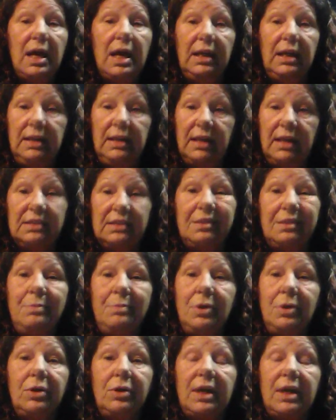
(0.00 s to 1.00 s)
And yes,
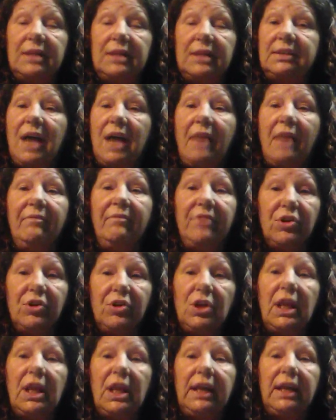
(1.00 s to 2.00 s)
America has gotten
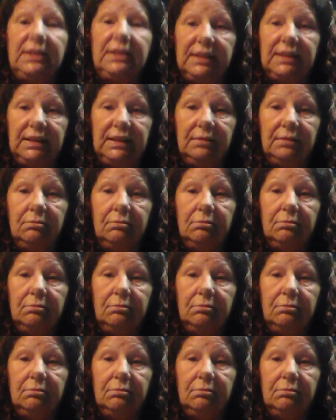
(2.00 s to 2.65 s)
very lazy.